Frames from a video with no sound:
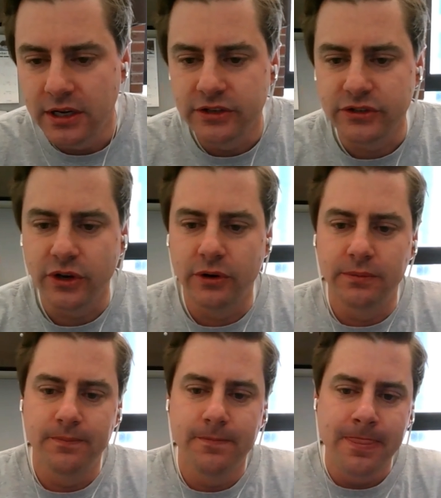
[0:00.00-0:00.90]
So
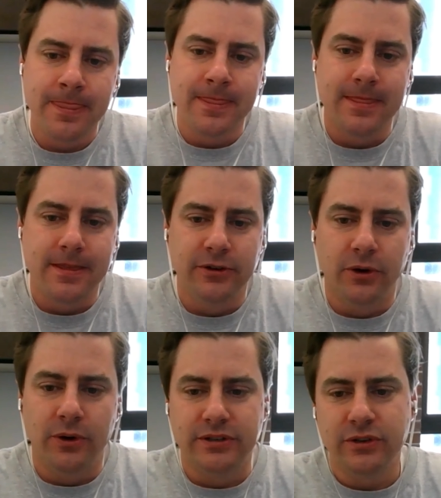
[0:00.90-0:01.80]

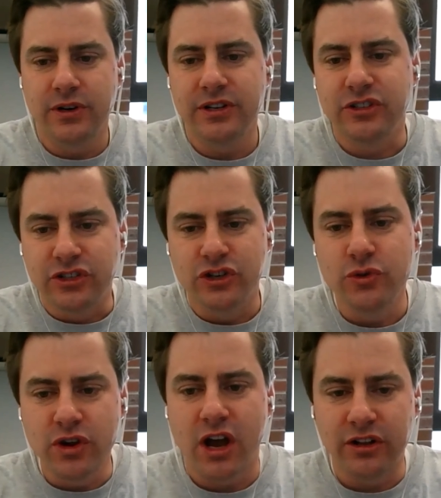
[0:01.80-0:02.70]
as soon as new
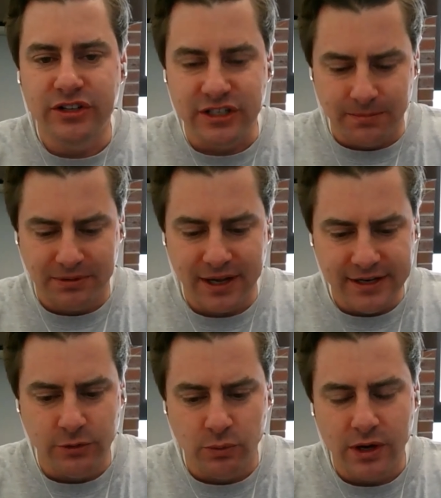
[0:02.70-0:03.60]
knowledge is applied
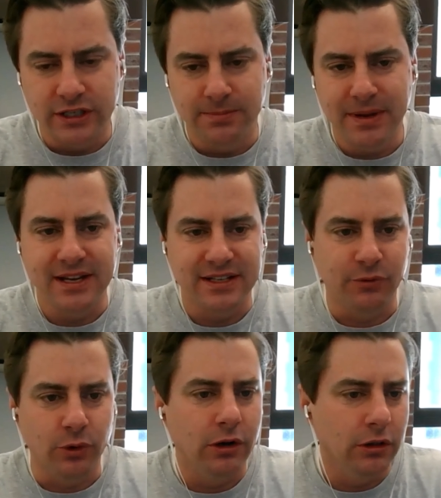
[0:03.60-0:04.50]
to one space, if
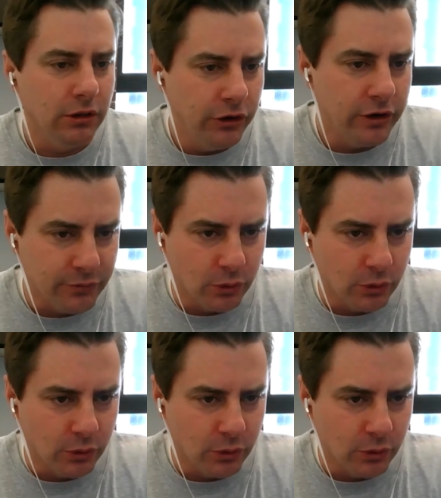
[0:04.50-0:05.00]
we're alert, if we're